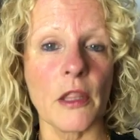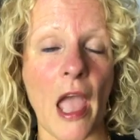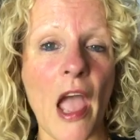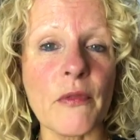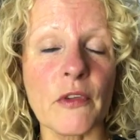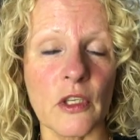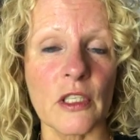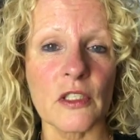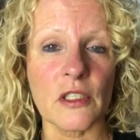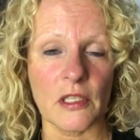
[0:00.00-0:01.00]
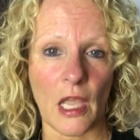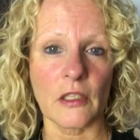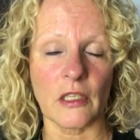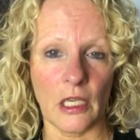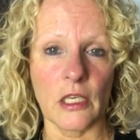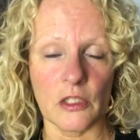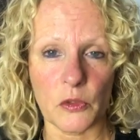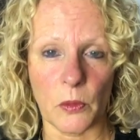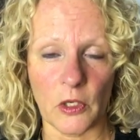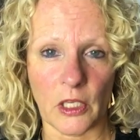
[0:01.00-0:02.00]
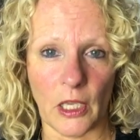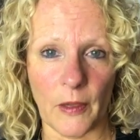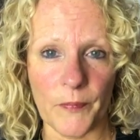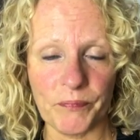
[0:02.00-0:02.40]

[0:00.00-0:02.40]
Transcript: the evidence that it is working.